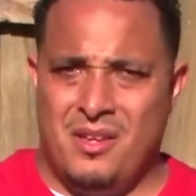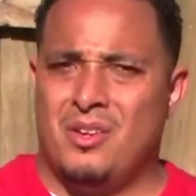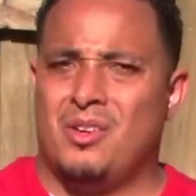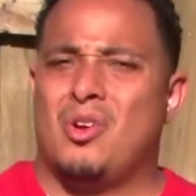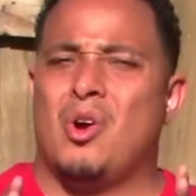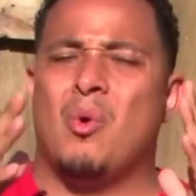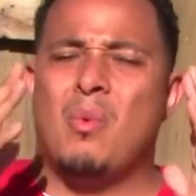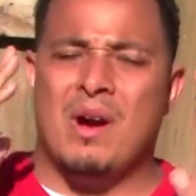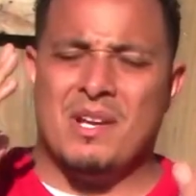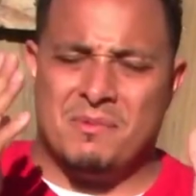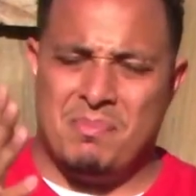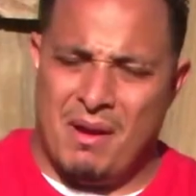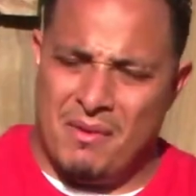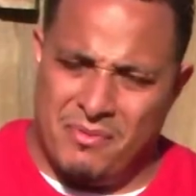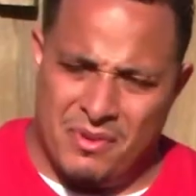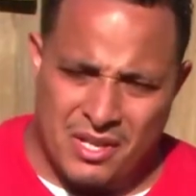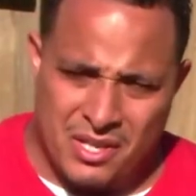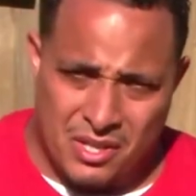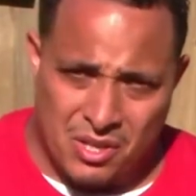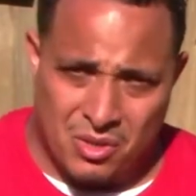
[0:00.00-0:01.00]
Go watch my
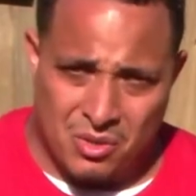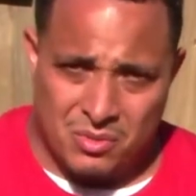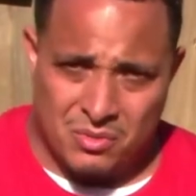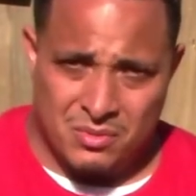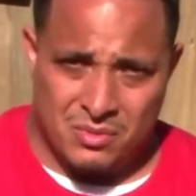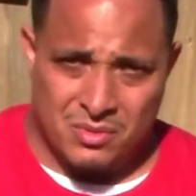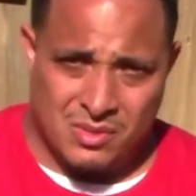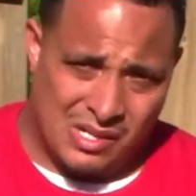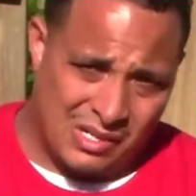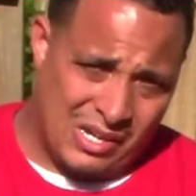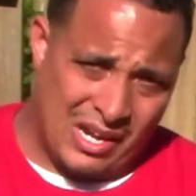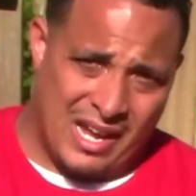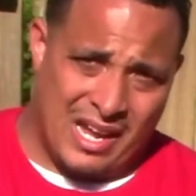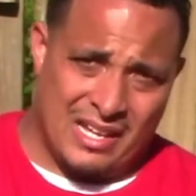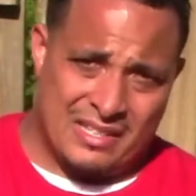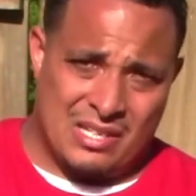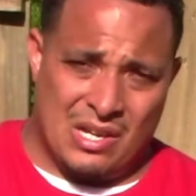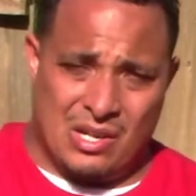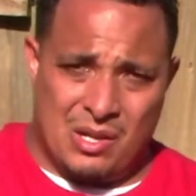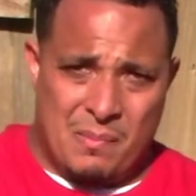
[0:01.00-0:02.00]
video. Okay, I
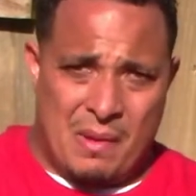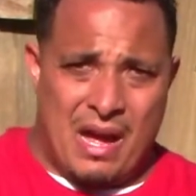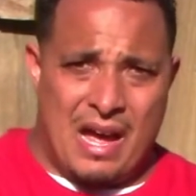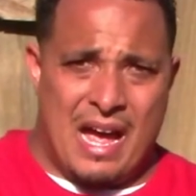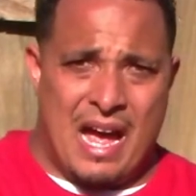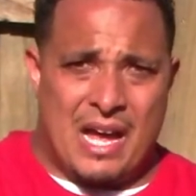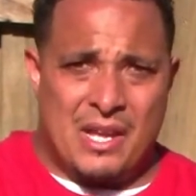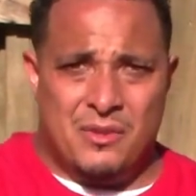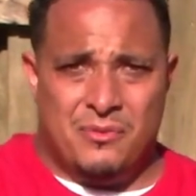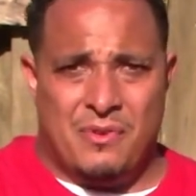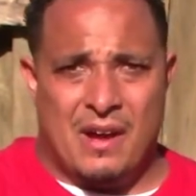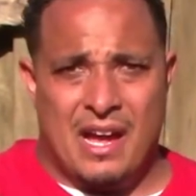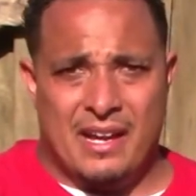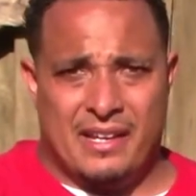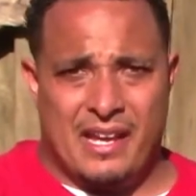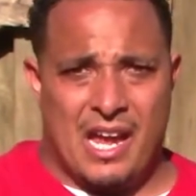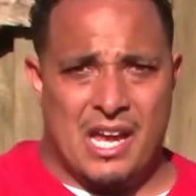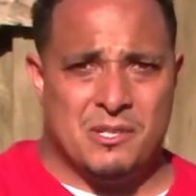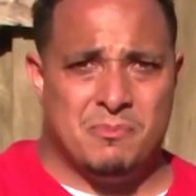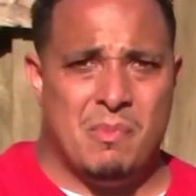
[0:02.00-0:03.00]
talk about how you find
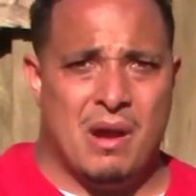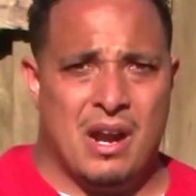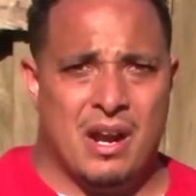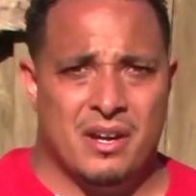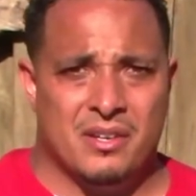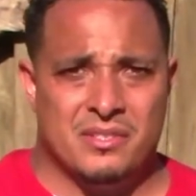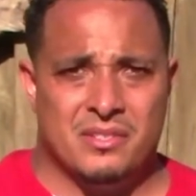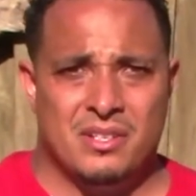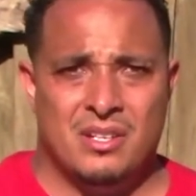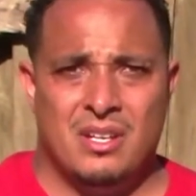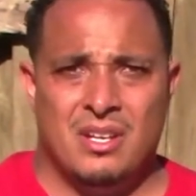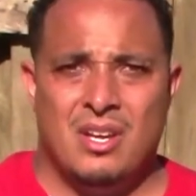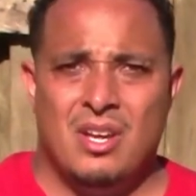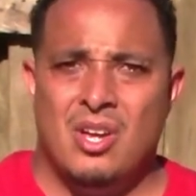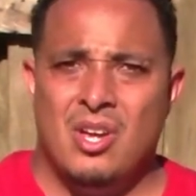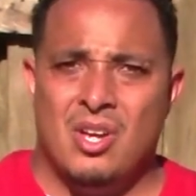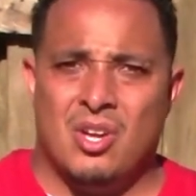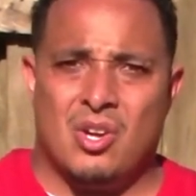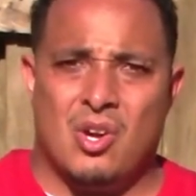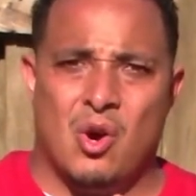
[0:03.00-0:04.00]
cash buyers.
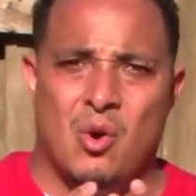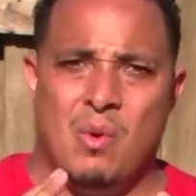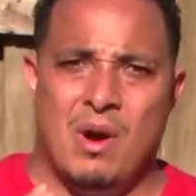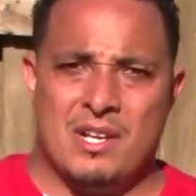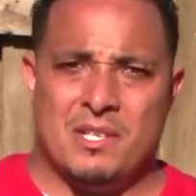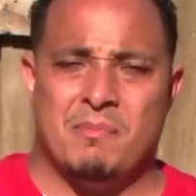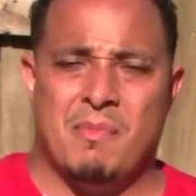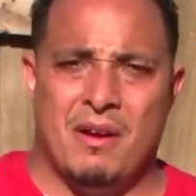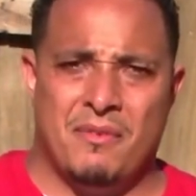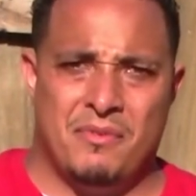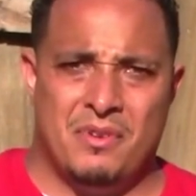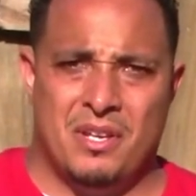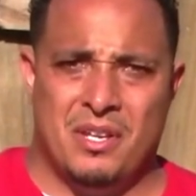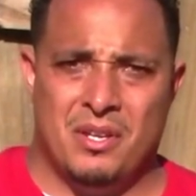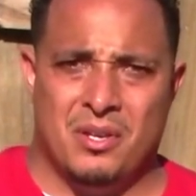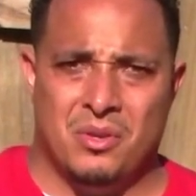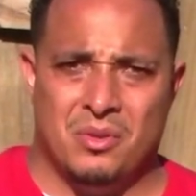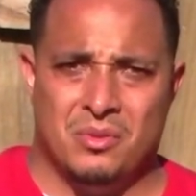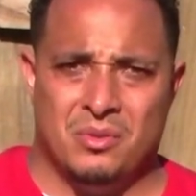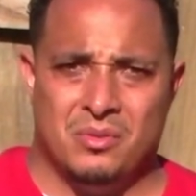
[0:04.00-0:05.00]
Go watch my
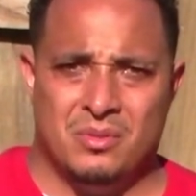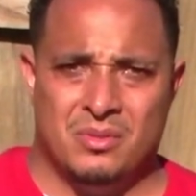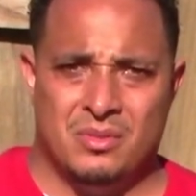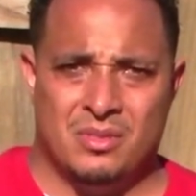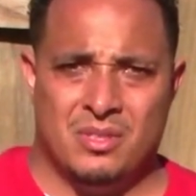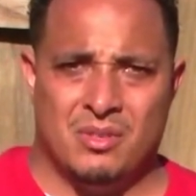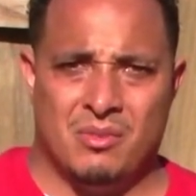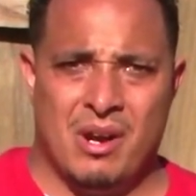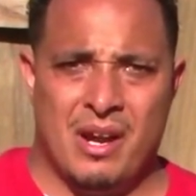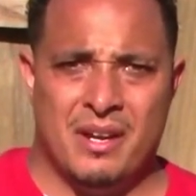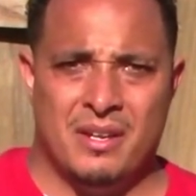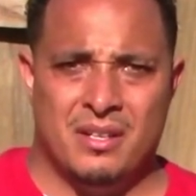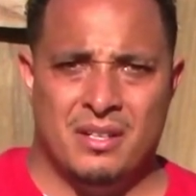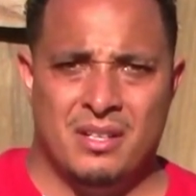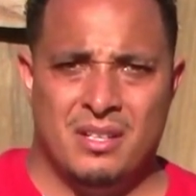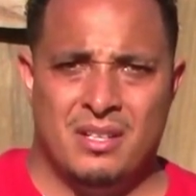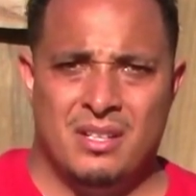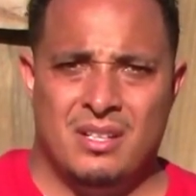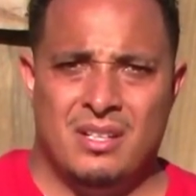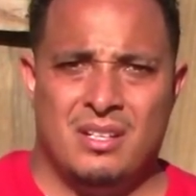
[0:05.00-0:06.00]
video. All right,
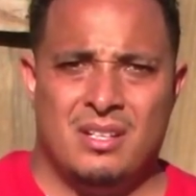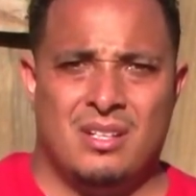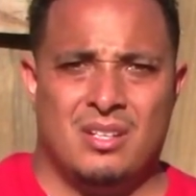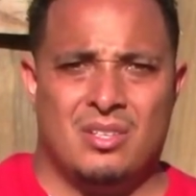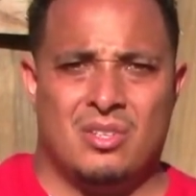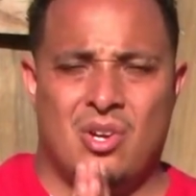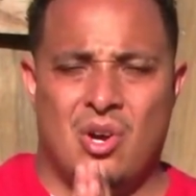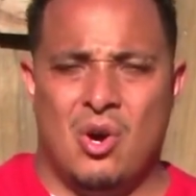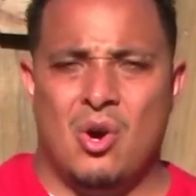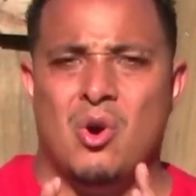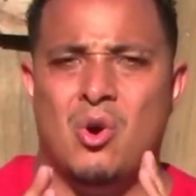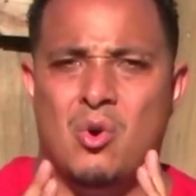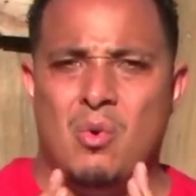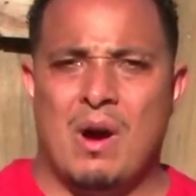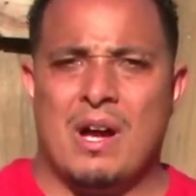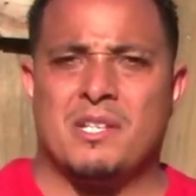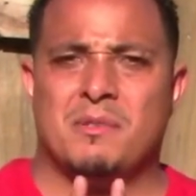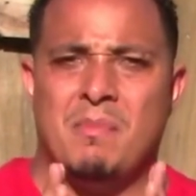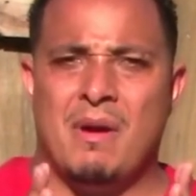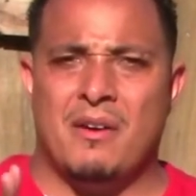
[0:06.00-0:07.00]
go
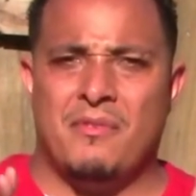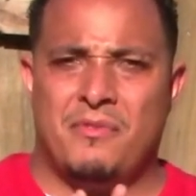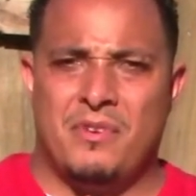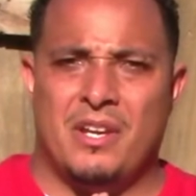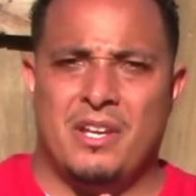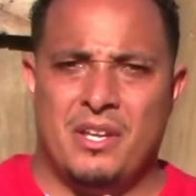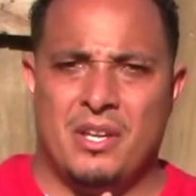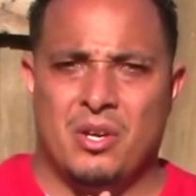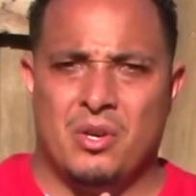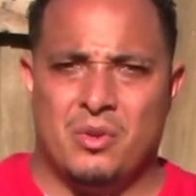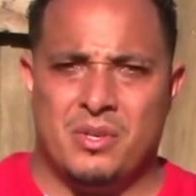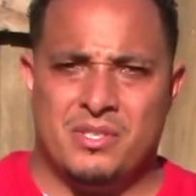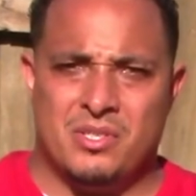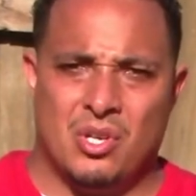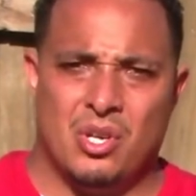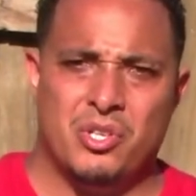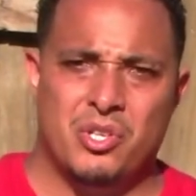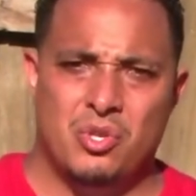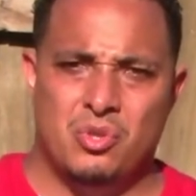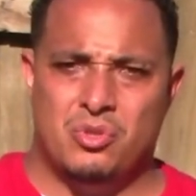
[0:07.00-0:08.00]
watch my video. It's
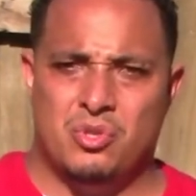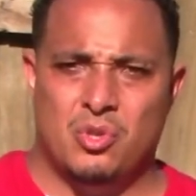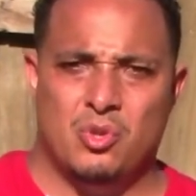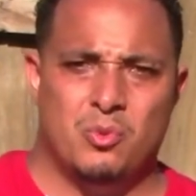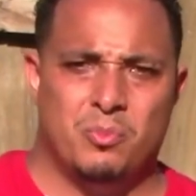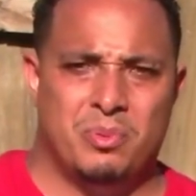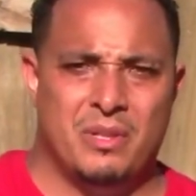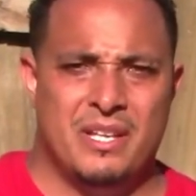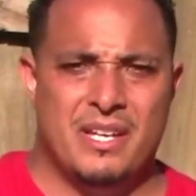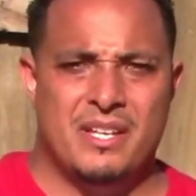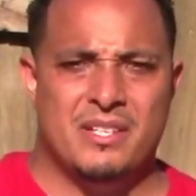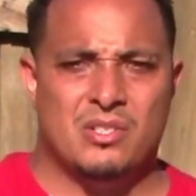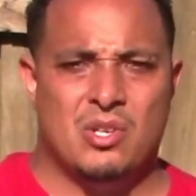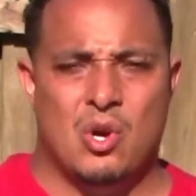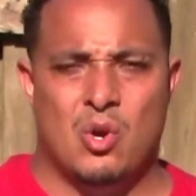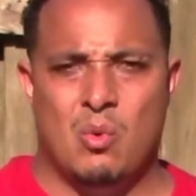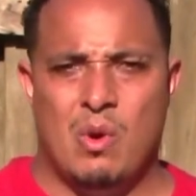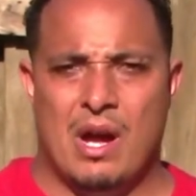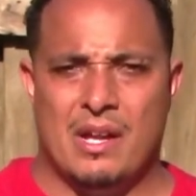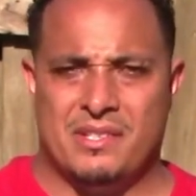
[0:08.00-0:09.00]
on YouTube. Please
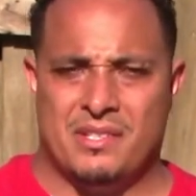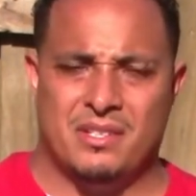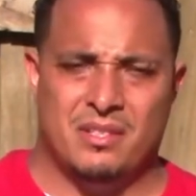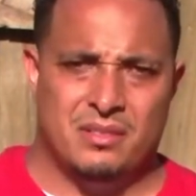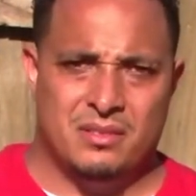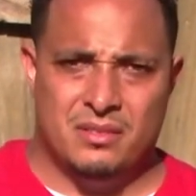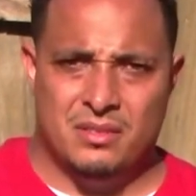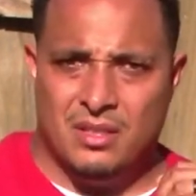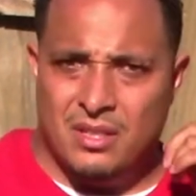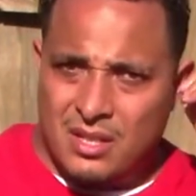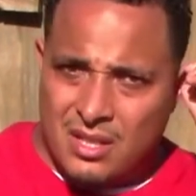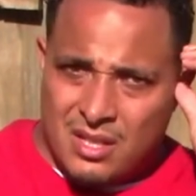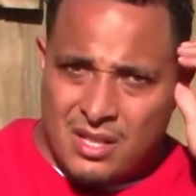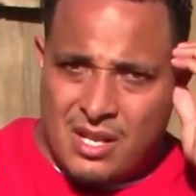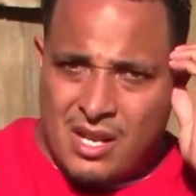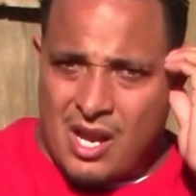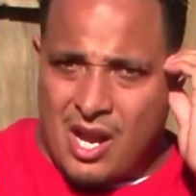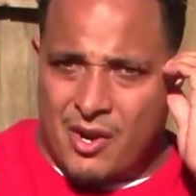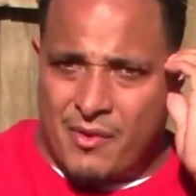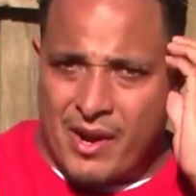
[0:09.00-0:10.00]
go watch it.
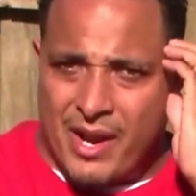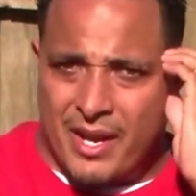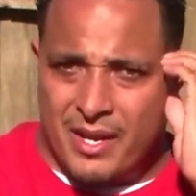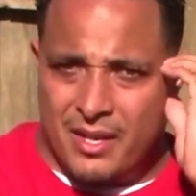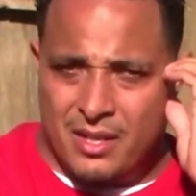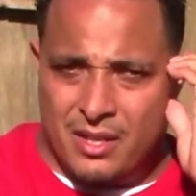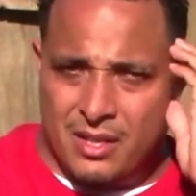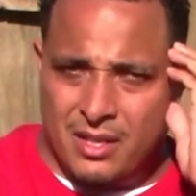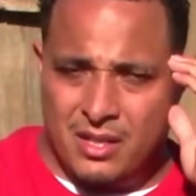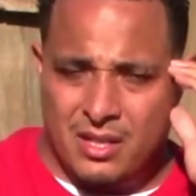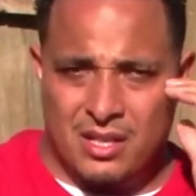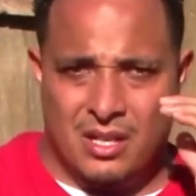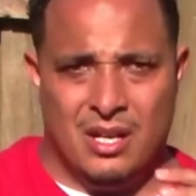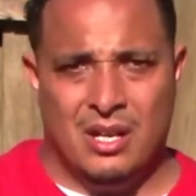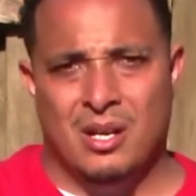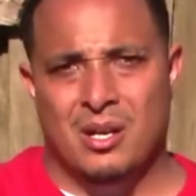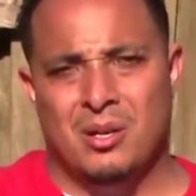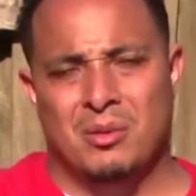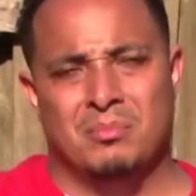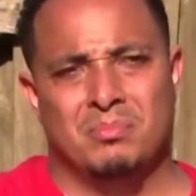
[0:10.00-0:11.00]
All right.
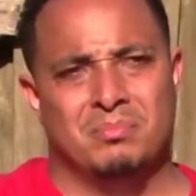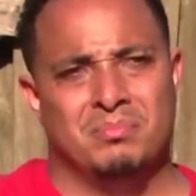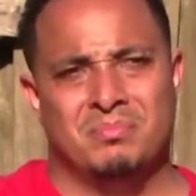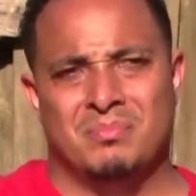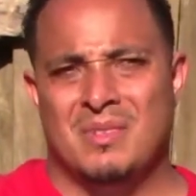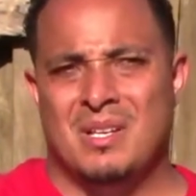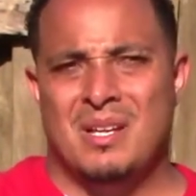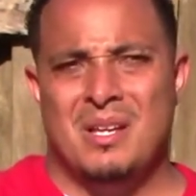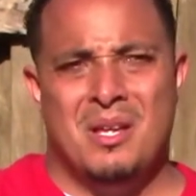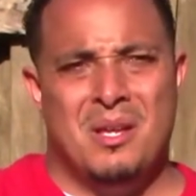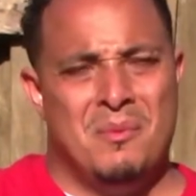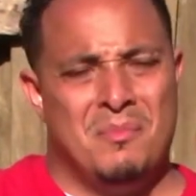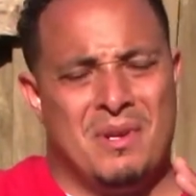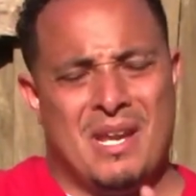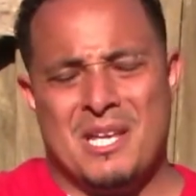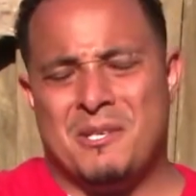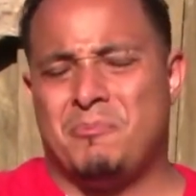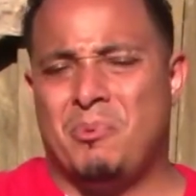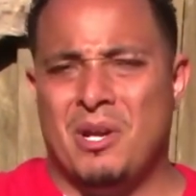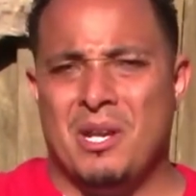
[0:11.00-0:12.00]
But
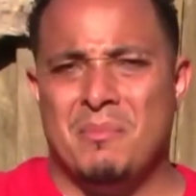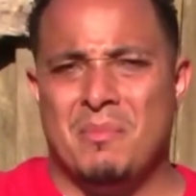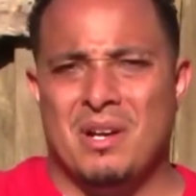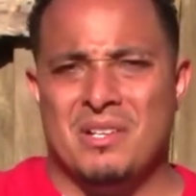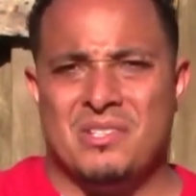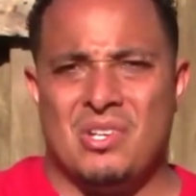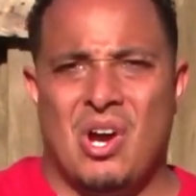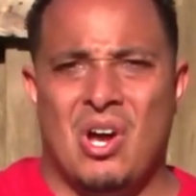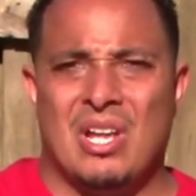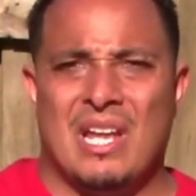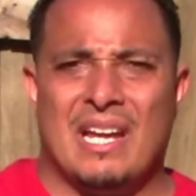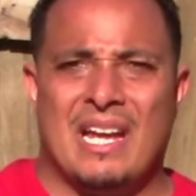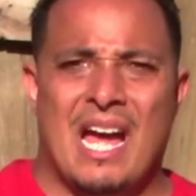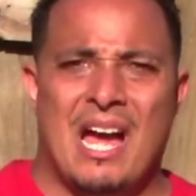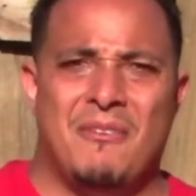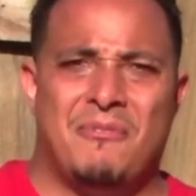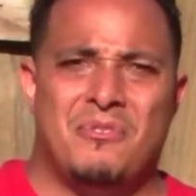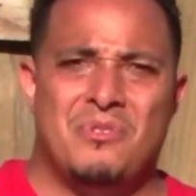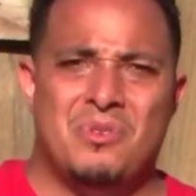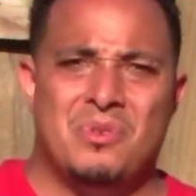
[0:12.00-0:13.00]
that's pretty much all I
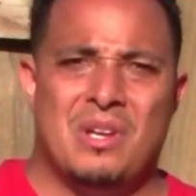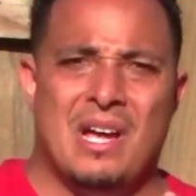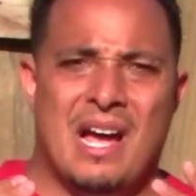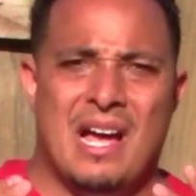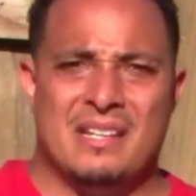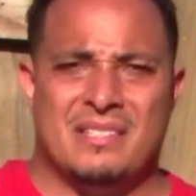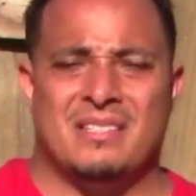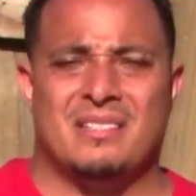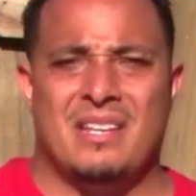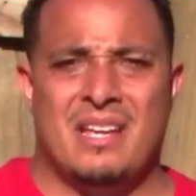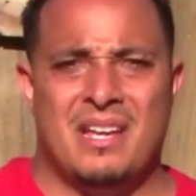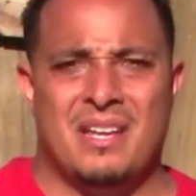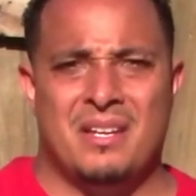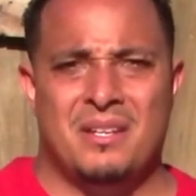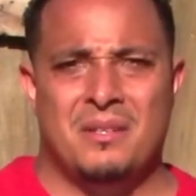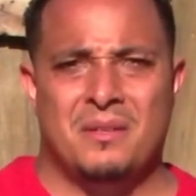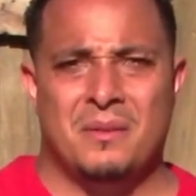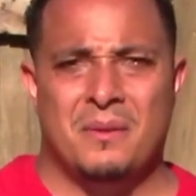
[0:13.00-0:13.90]
got for you guys today.